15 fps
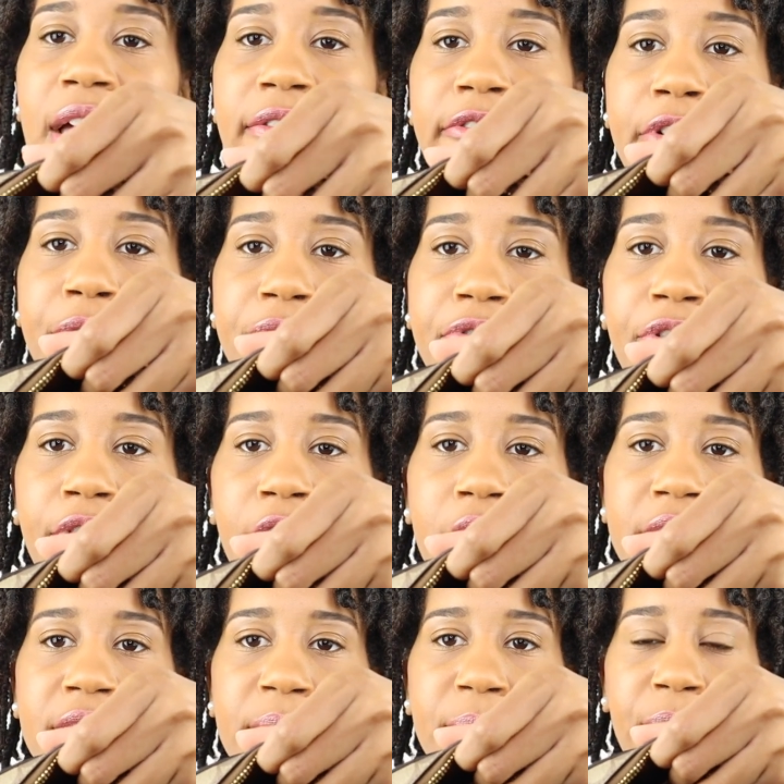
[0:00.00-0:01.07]
have room for
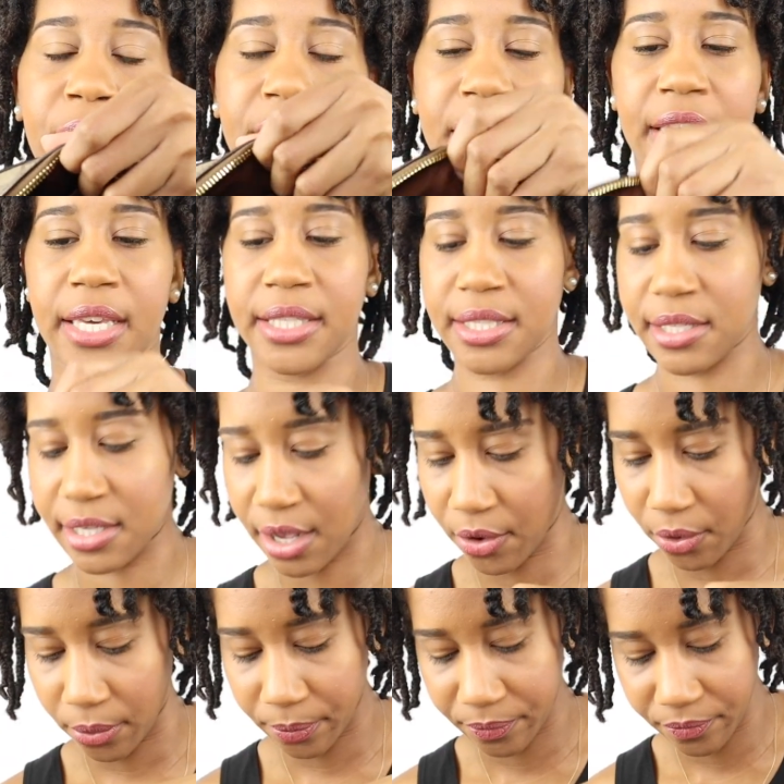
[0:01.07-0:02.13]
some more things.
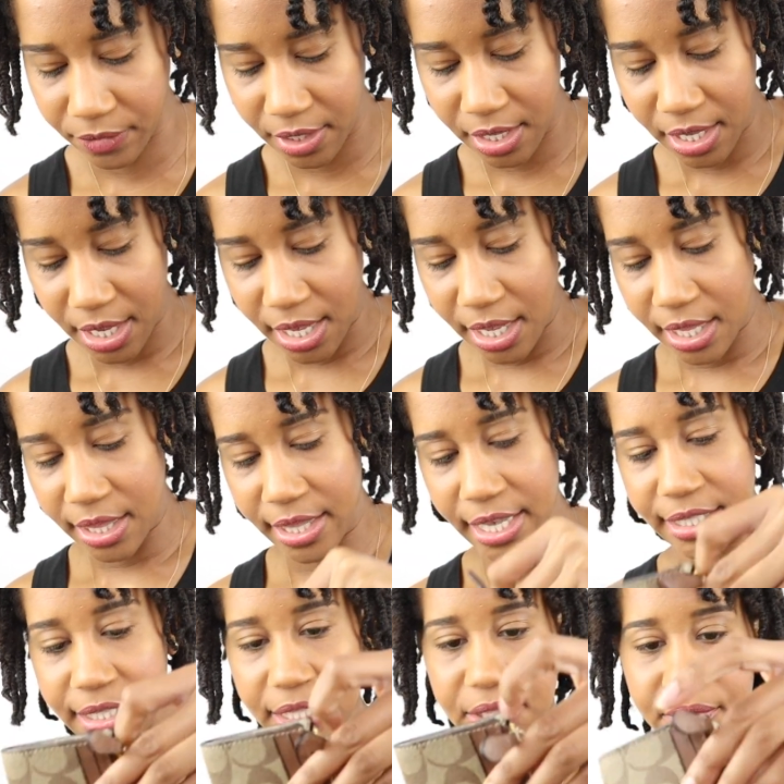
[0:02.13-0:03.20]
So
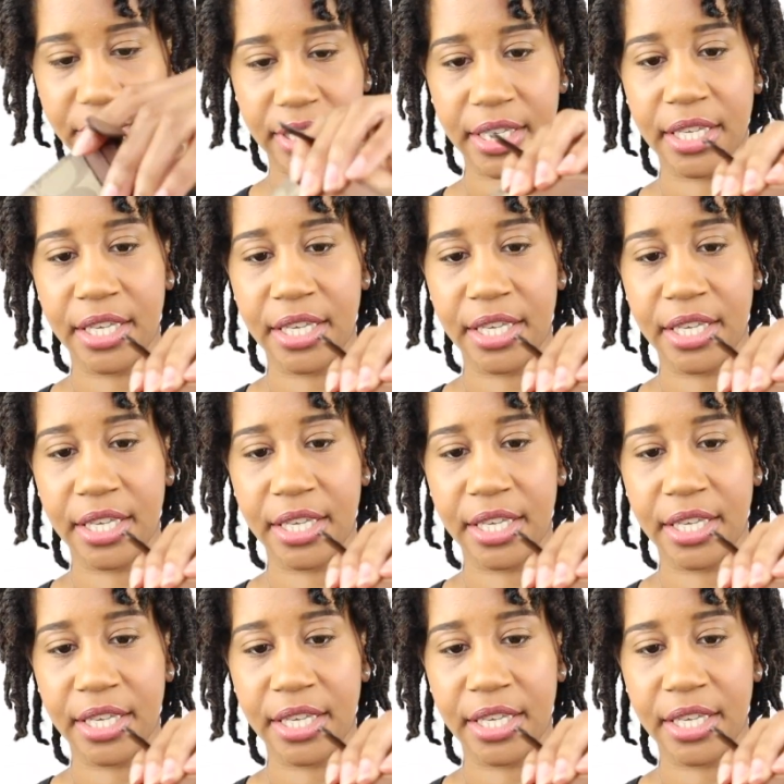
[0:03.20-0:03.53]
this is really